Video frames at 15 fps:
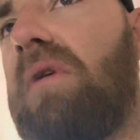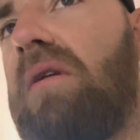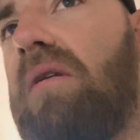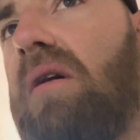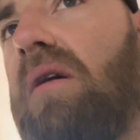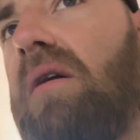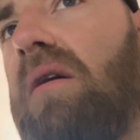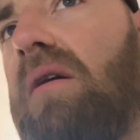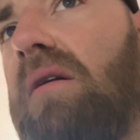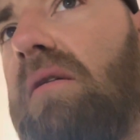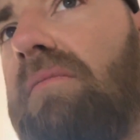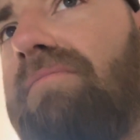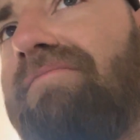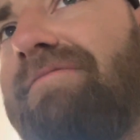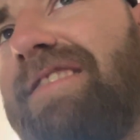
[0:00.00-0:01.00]
I
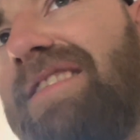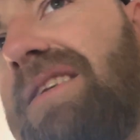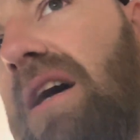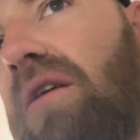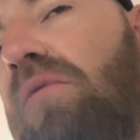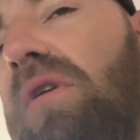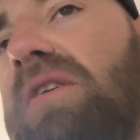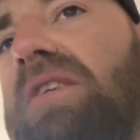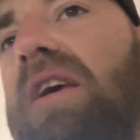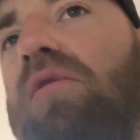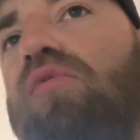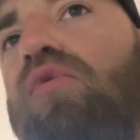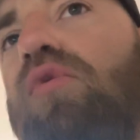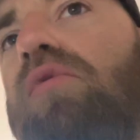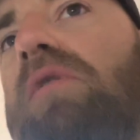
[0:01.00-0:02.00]
don't want to say it
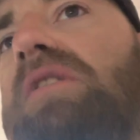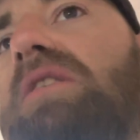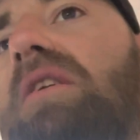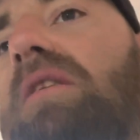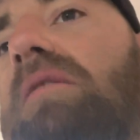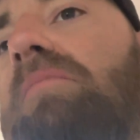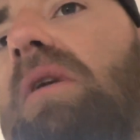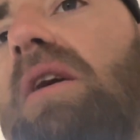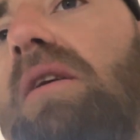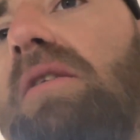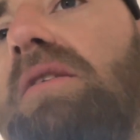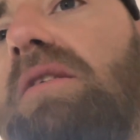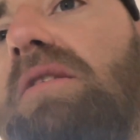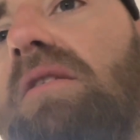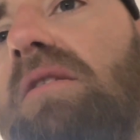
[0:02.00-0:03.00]
ruins it
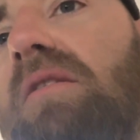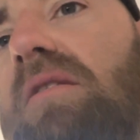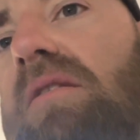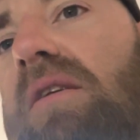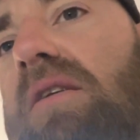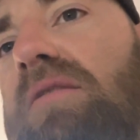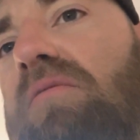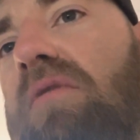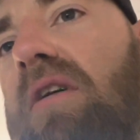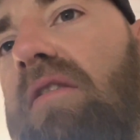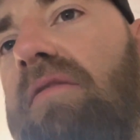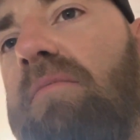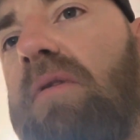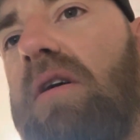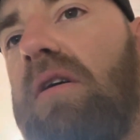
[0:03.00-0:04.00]
because that's
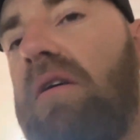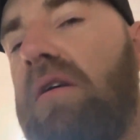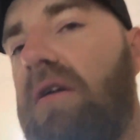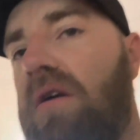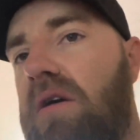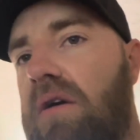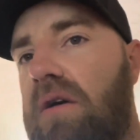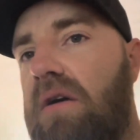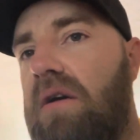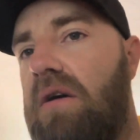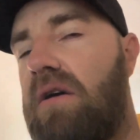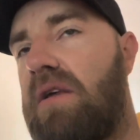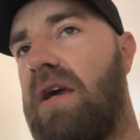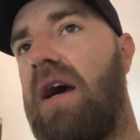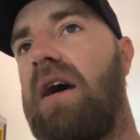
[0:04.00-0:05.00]
rough, but
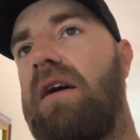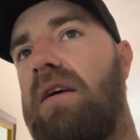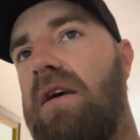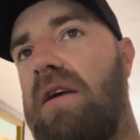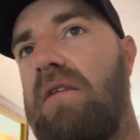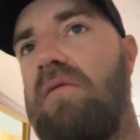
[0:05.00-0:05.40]
yeah, it